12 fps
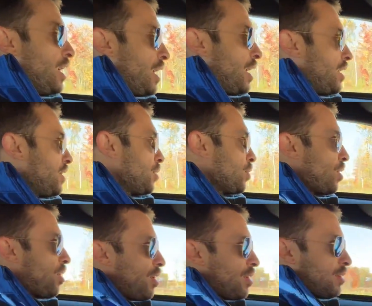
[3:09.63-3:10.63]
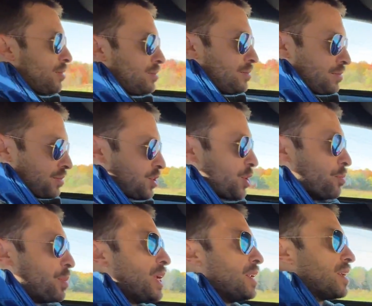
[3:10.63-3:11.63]
And they were all
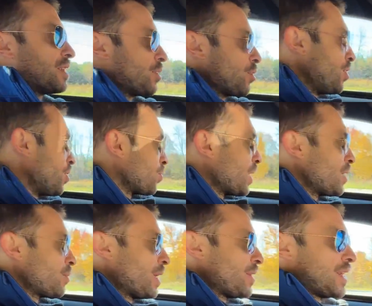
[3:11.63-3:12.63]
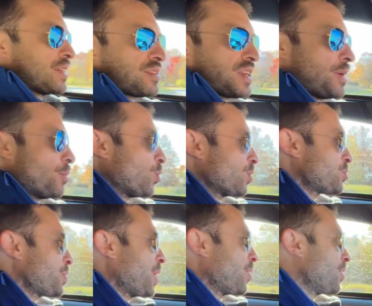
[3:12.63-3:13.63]
competing, they were all right around that same
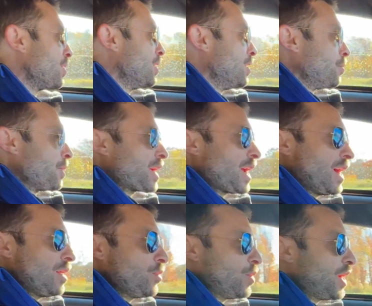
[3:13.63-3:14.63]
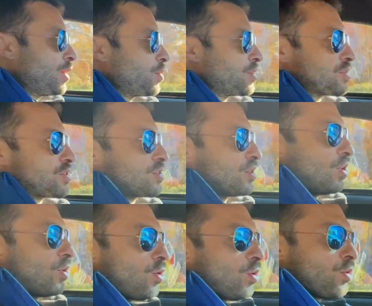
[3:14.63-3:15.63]
horsepower. But Callaway was a
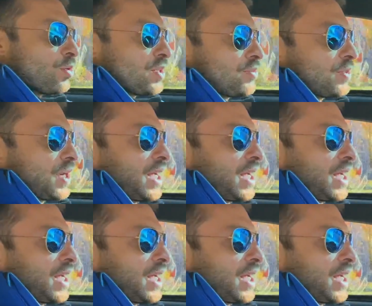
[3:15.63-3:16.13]
whole different